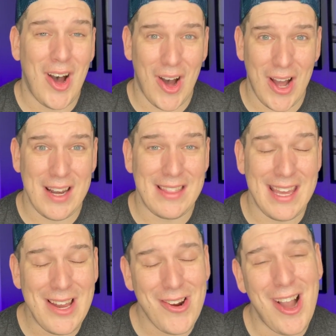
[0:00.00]
on
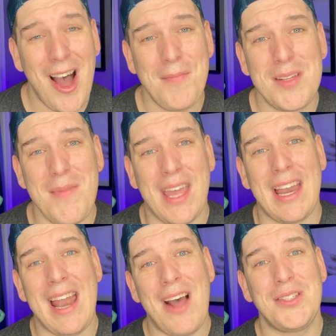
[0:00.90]
the intercom to make
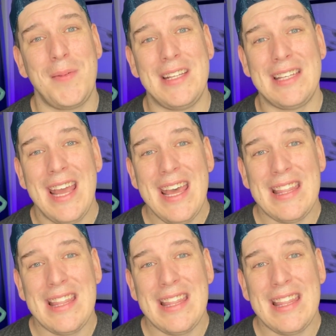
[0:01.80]
an announcement